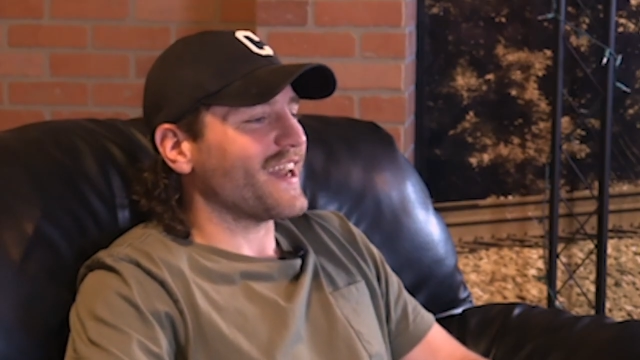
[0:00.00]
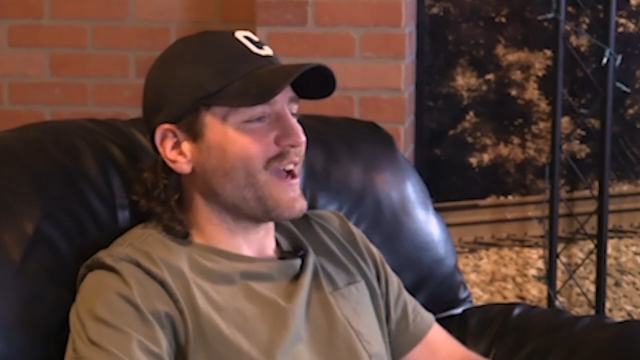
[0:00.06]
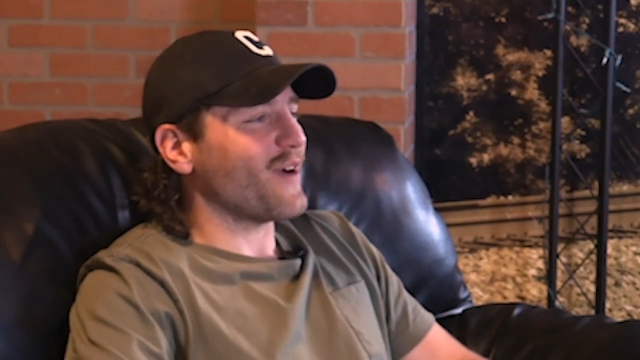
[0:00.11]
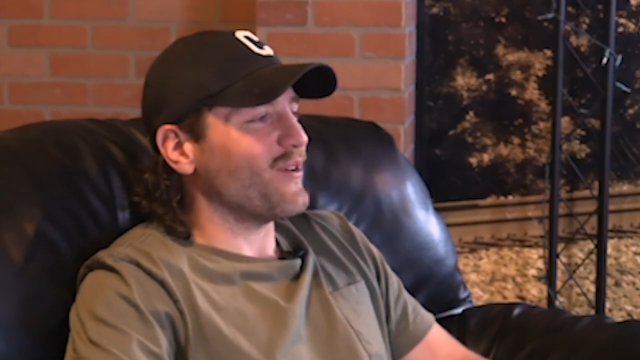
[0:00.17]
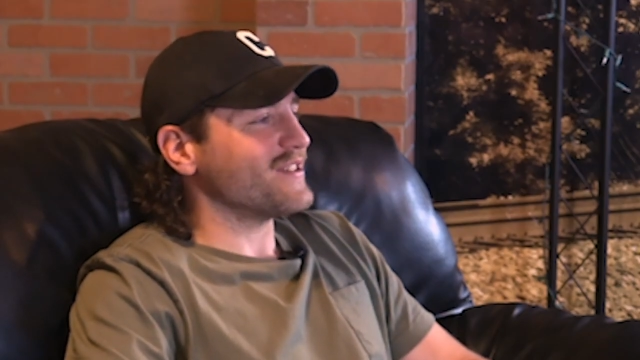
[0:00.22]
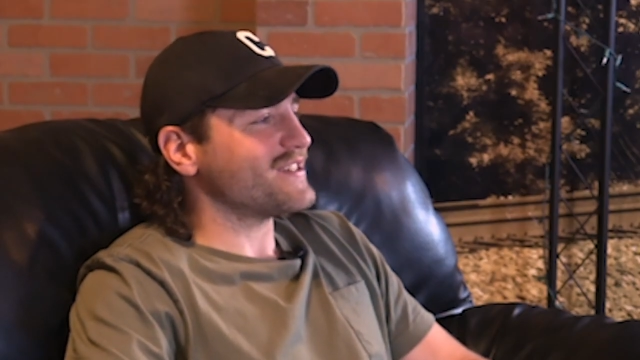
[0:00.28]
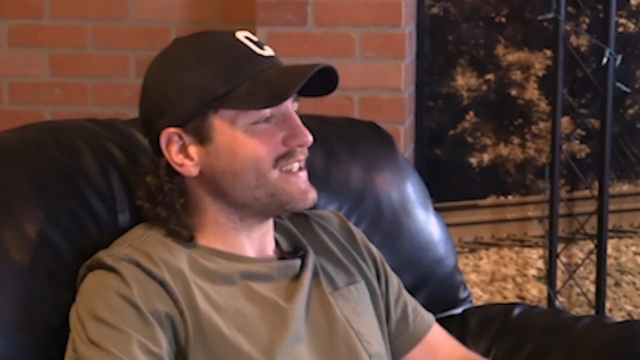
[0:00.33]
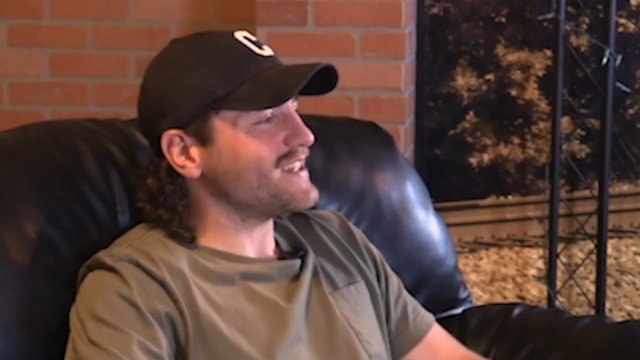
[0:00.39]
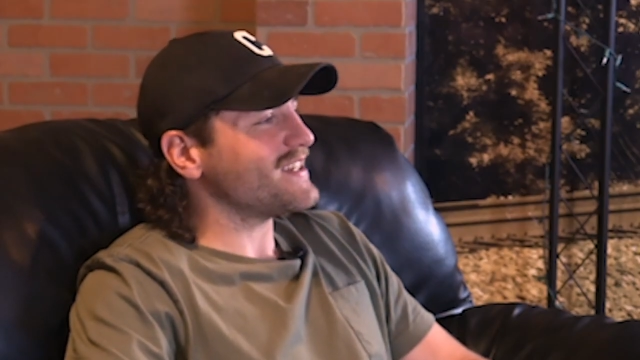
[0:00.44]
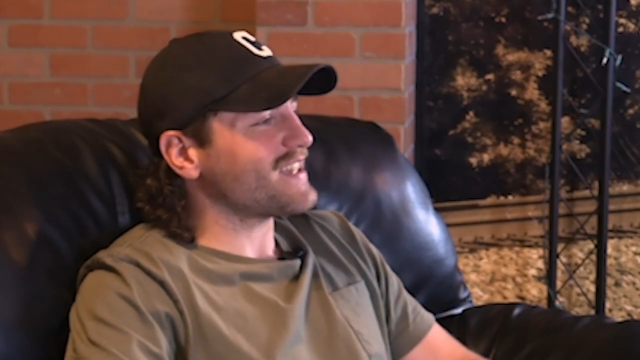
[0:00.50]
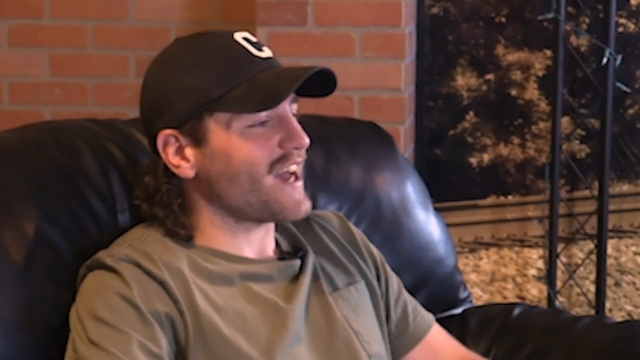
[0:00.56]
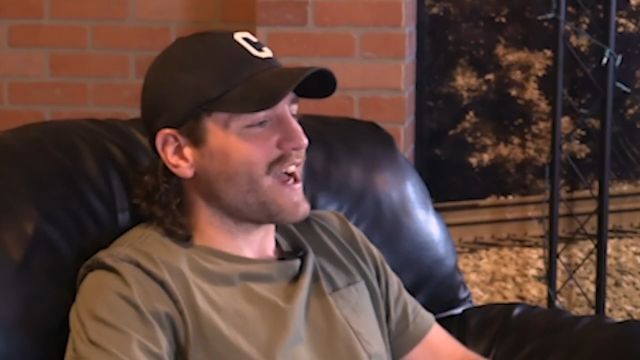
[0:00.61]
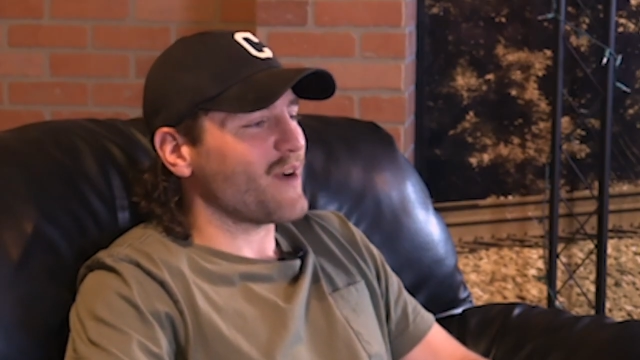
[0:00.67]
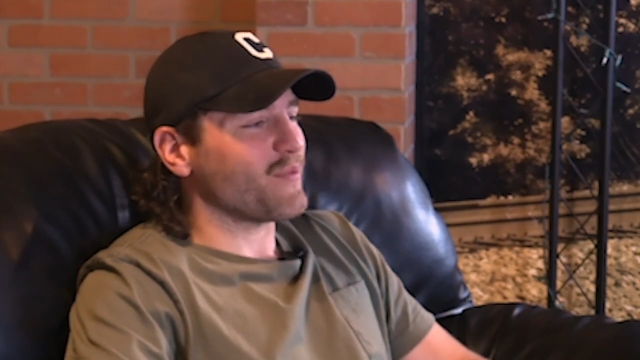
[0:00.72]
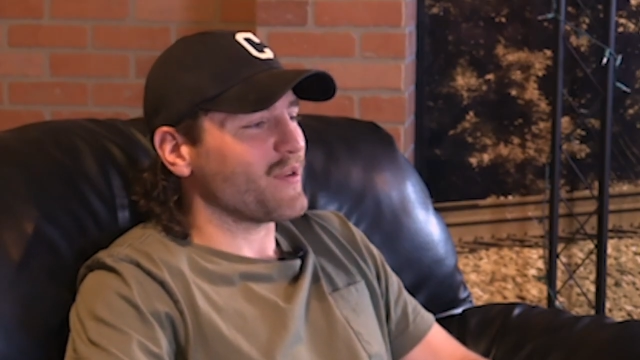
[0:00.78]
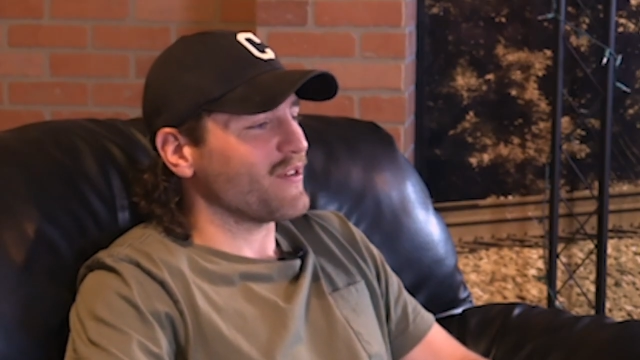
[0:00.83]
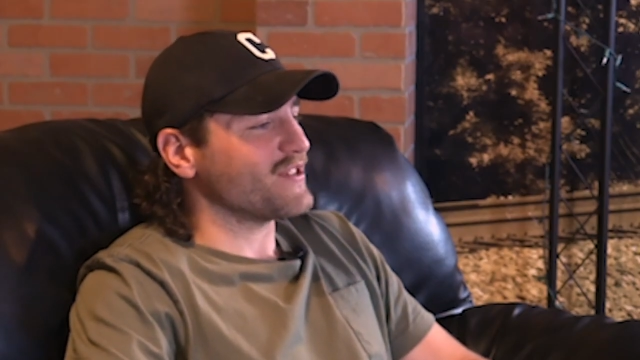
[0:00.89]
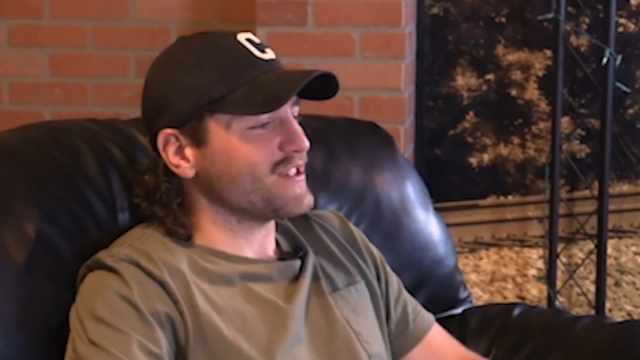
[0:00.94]
the kid I was at the
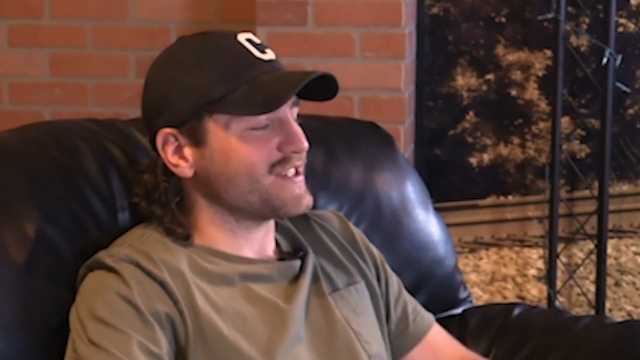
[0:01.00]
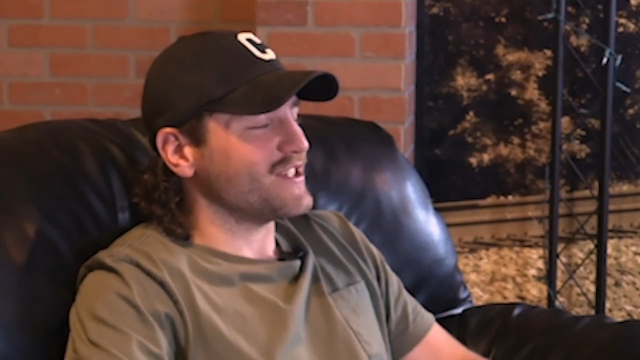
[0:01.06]
time,